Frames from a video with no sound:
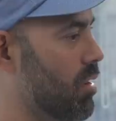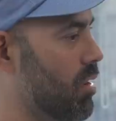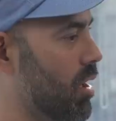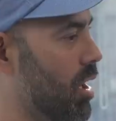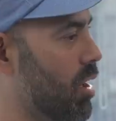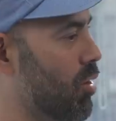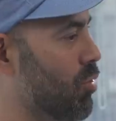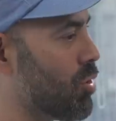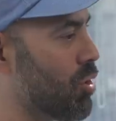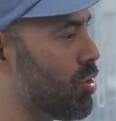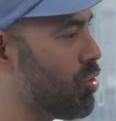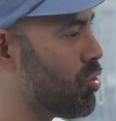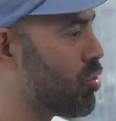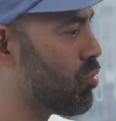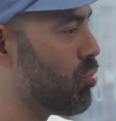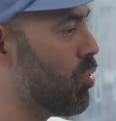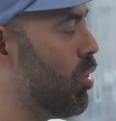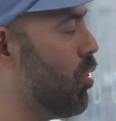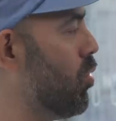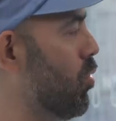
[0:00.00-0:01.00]
they don't
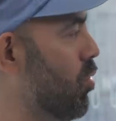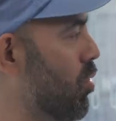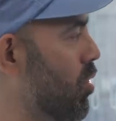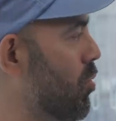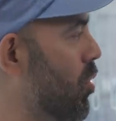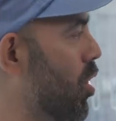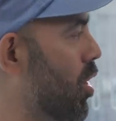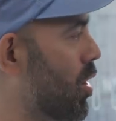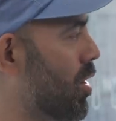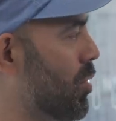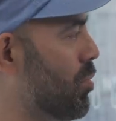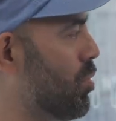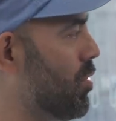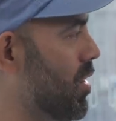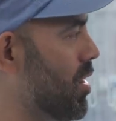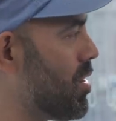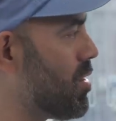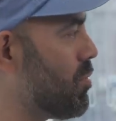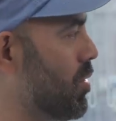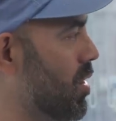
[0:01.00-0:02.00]
control the
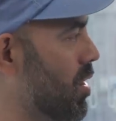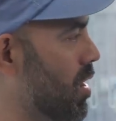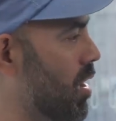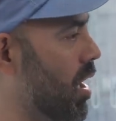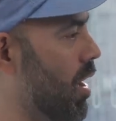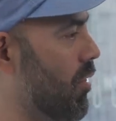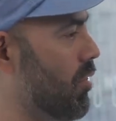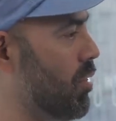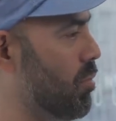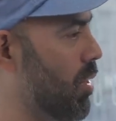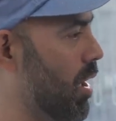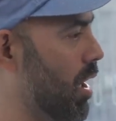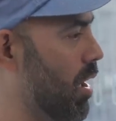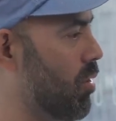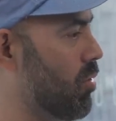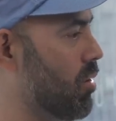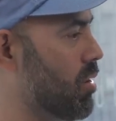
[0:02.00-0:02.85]
marketplace but they have the power